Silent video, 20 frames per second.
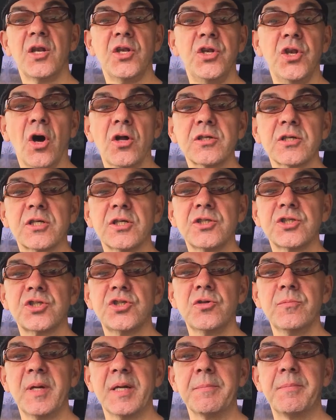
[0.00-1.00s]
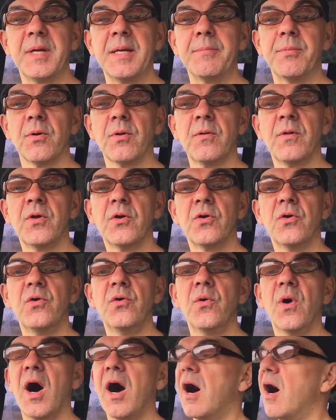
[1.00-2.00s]
non-consuming people
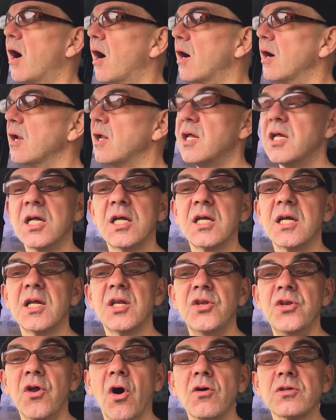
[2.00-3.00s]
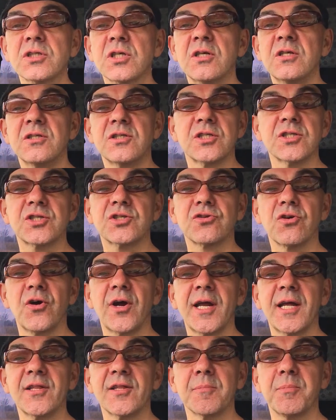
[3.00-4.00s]
who are not
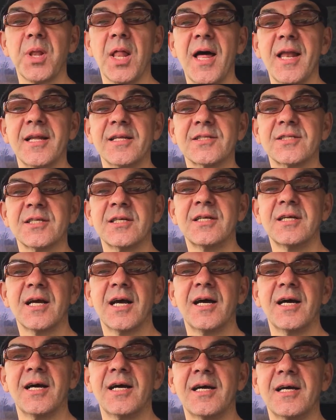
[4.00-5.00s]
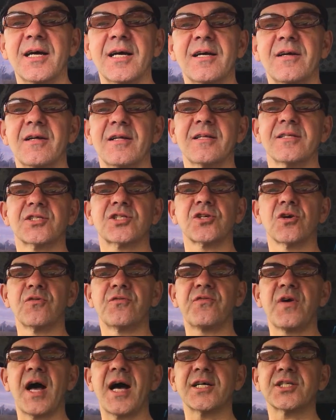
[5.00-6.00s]
destroying the planet so
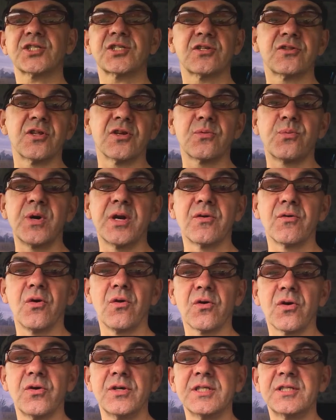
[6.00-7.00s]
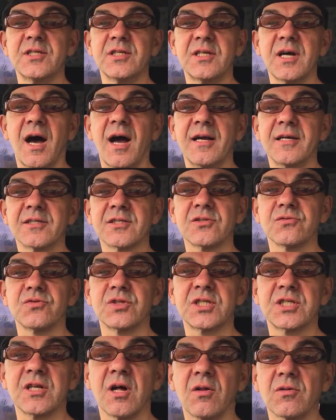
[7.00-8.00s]
fast that we're all going to die as a
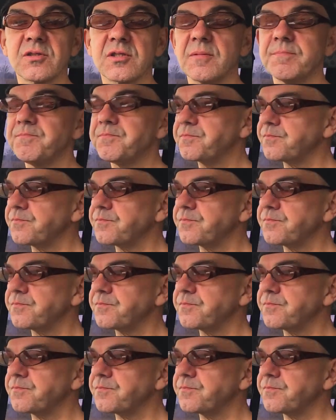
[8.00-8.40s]
result.